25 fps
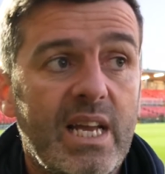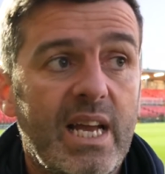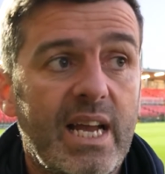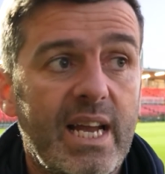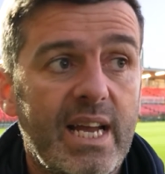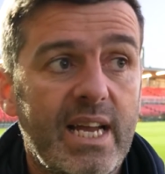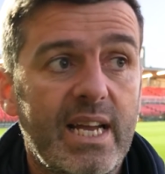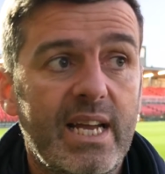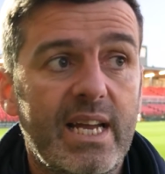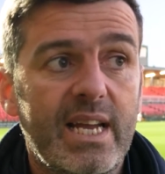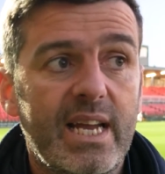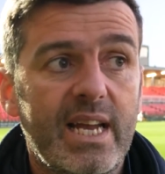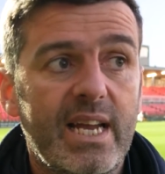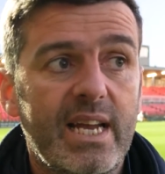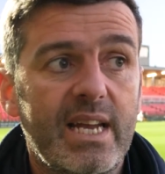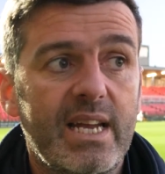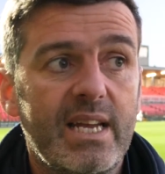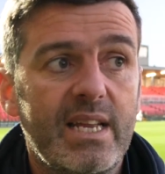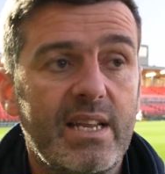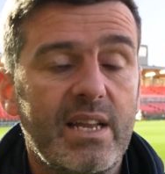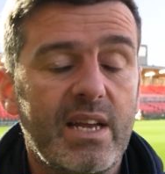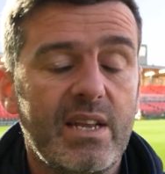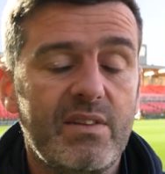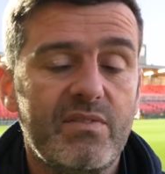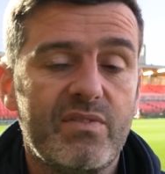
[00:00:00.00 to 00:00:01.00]

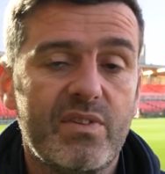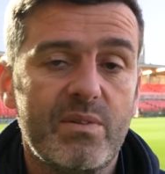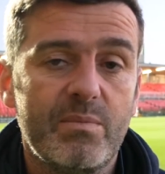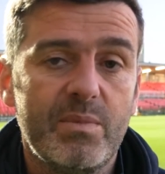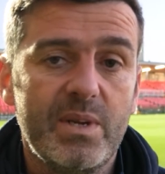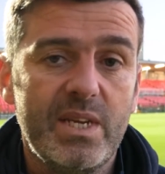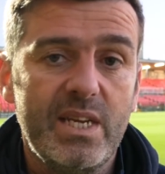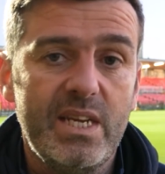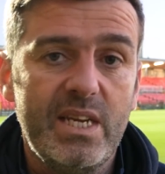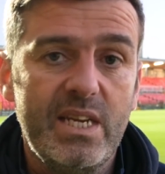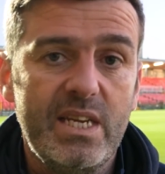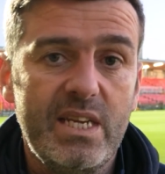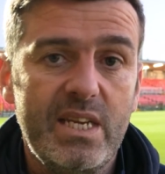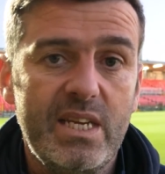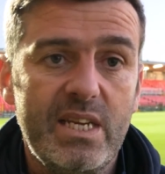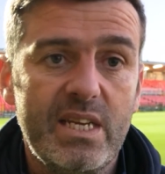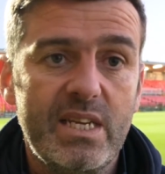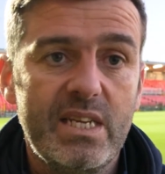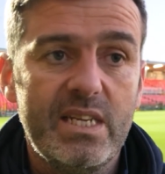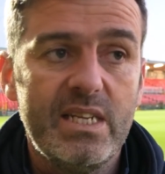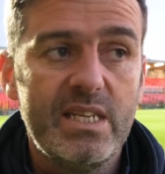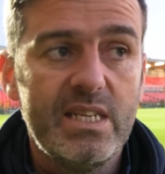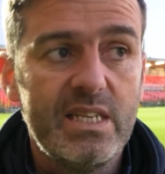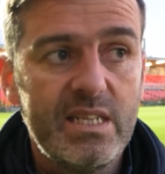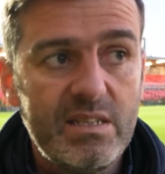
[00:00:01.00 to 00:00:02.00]
and for me,
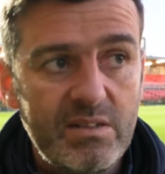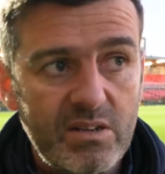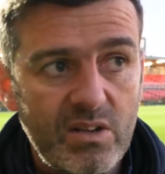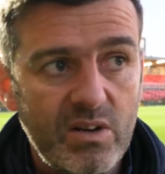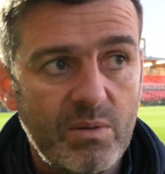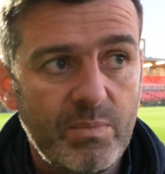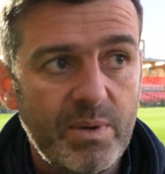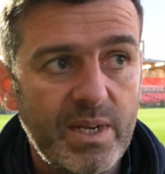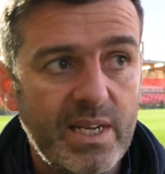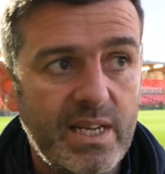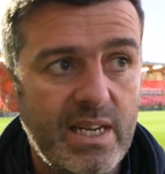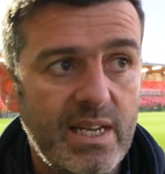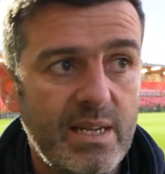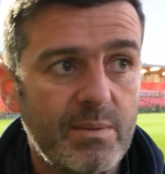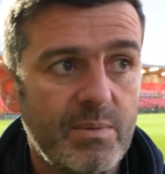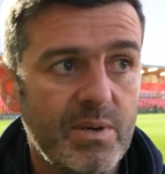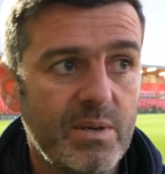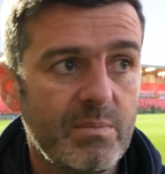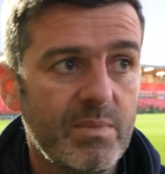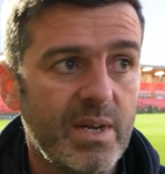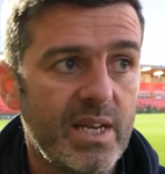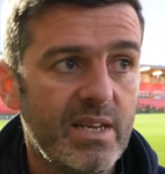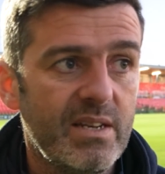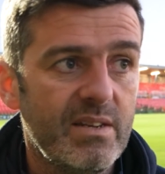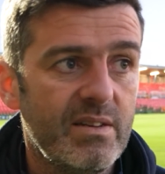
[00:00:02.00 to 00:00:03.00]
being a
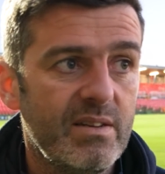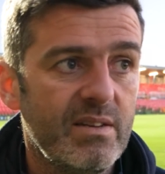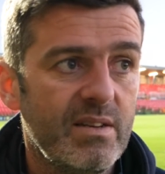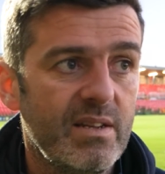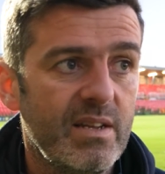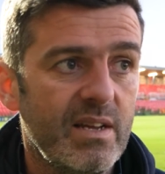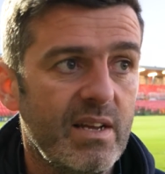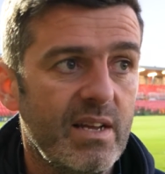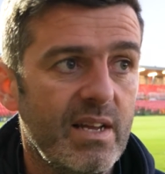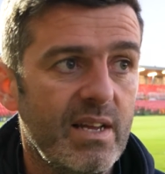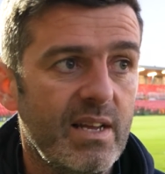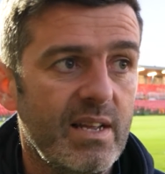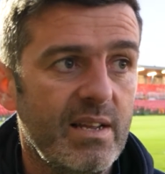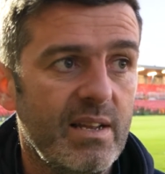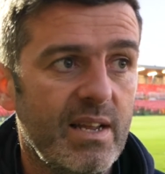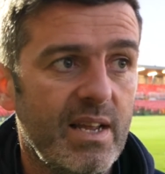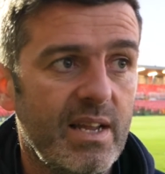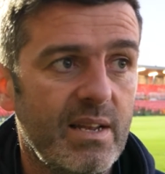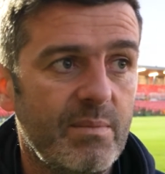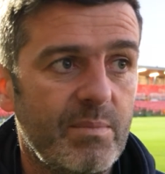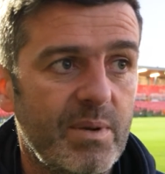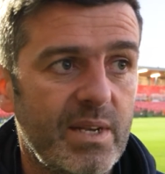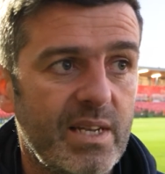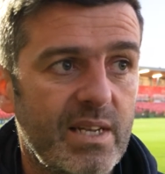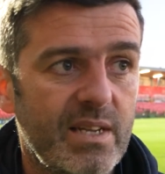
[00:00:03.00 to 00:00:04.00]
Limerick man
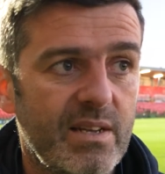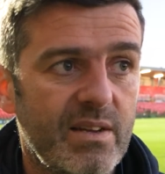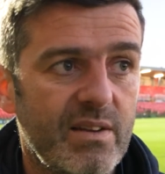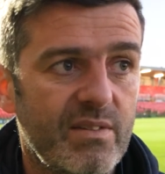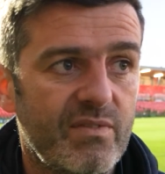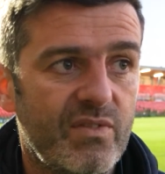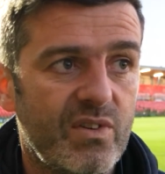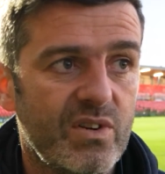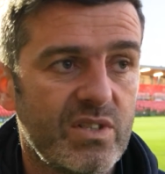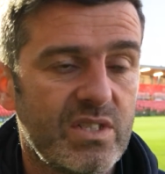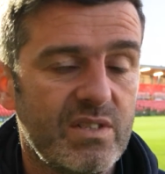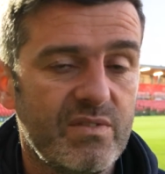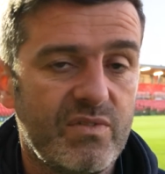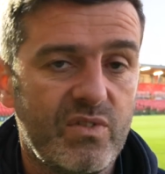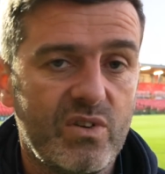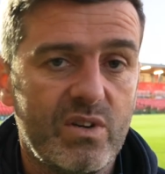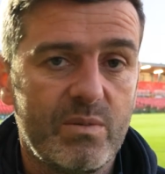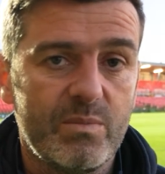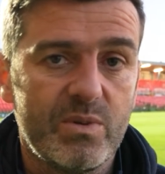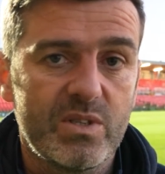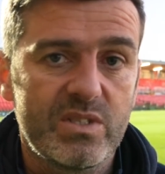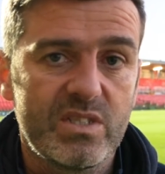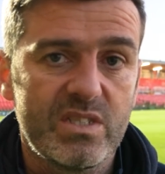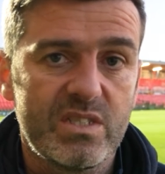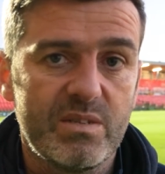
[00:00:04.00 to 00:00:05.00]
and being first and
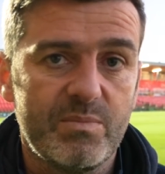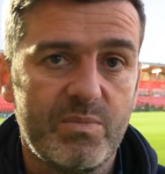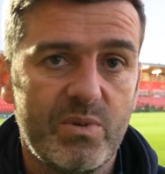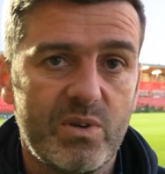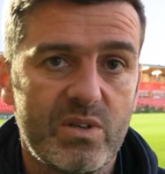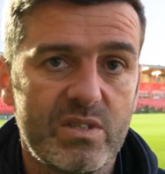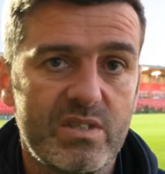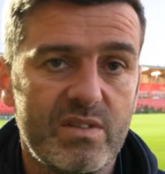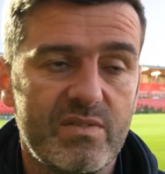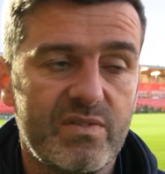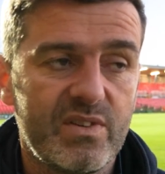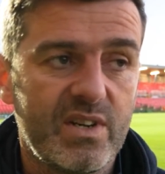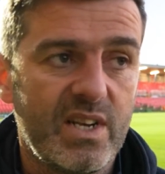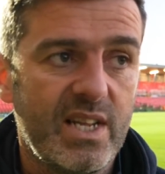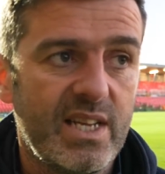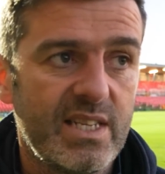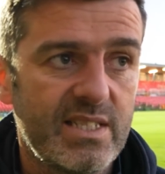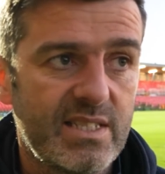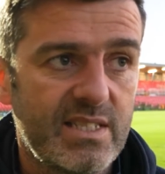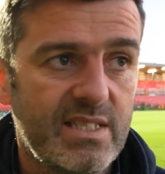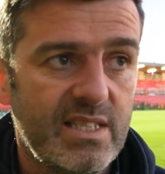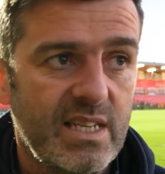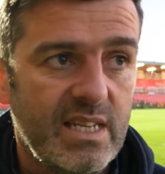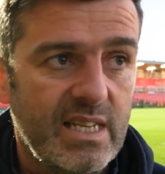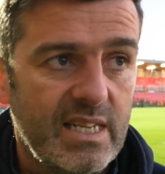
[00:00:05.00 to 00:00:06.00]
foremost a supporter for the
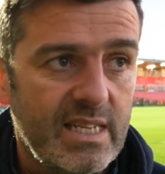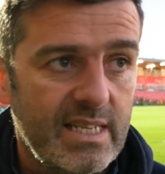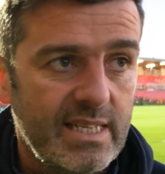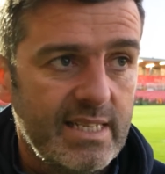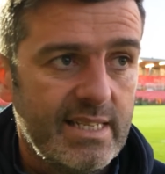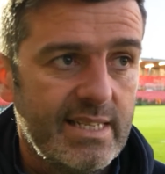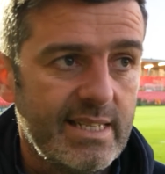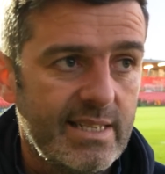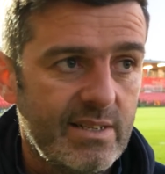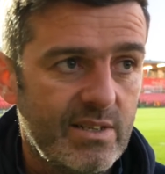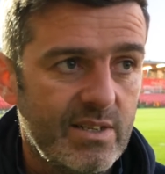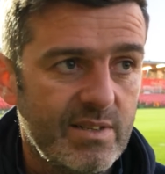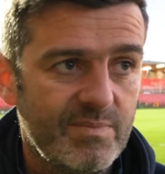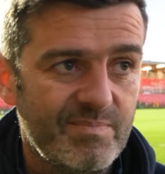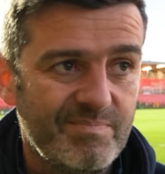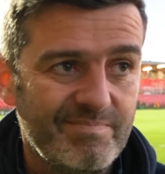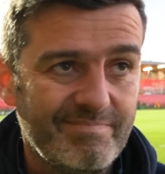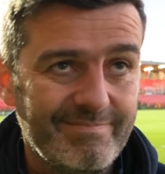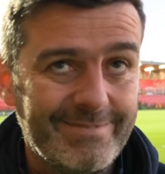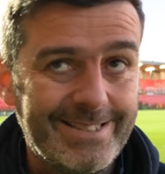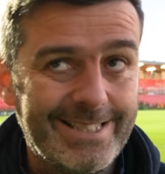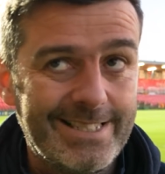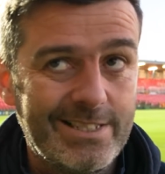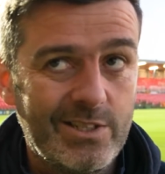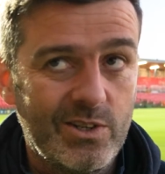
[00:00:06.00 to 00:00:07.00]
last,
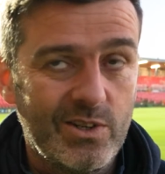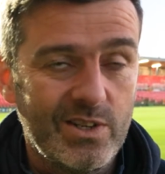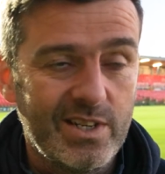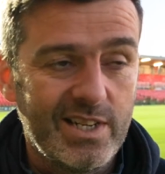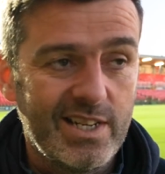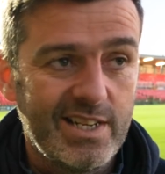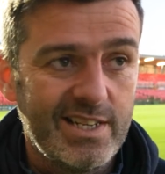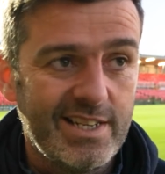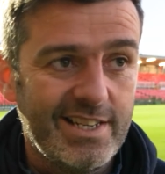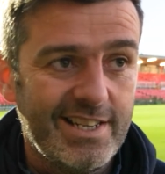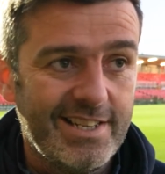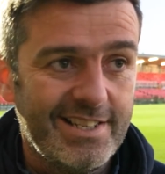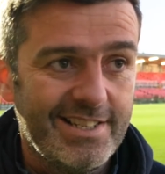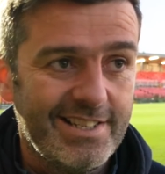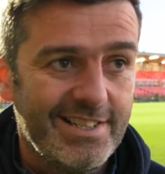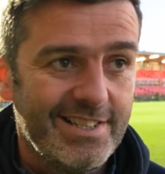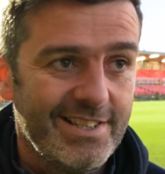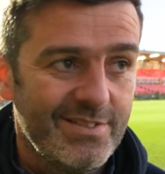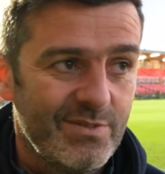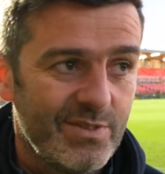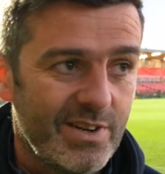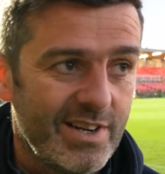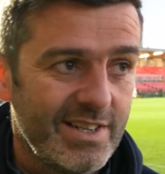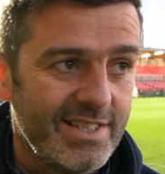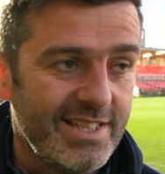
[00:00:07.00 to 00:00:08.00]
going on
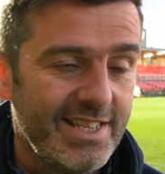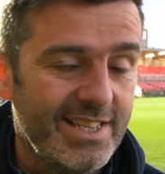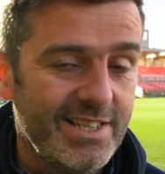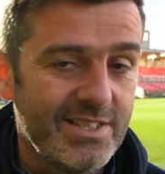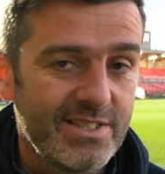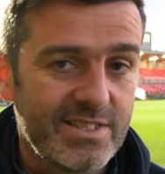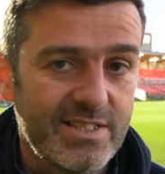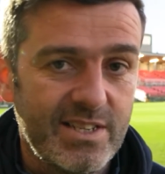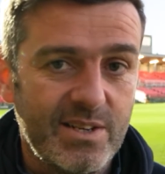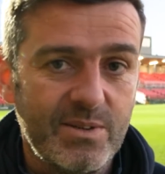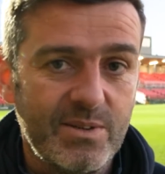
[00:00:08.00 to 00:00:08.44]
40 years